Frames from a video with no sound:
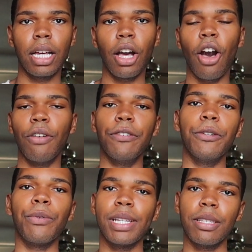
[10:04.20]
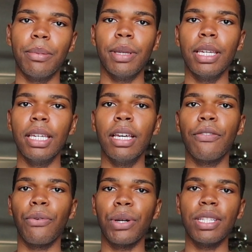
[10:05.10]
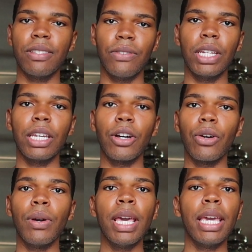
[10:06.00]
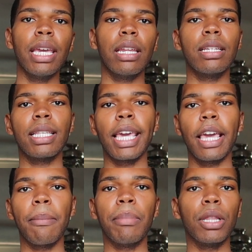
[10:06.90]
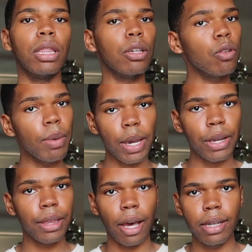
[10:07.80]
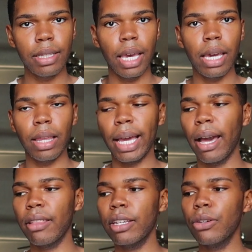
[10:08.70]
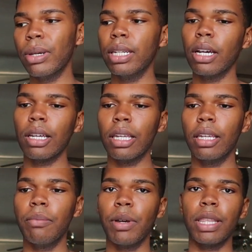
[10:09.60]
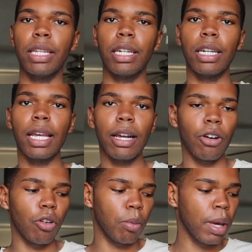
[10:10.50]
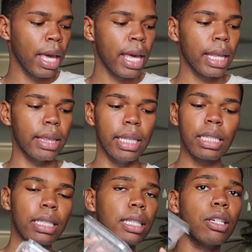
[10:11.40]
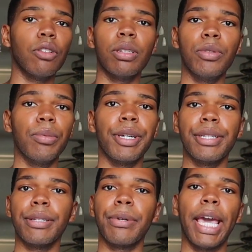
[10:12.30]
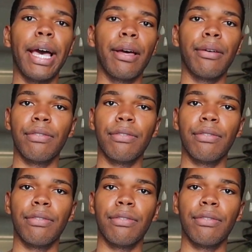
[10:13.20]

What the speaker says: coffee recipe for this video, it is a blueberry latte, how they do at Dunkin', but they did it at home. This is the only blueberries that we have.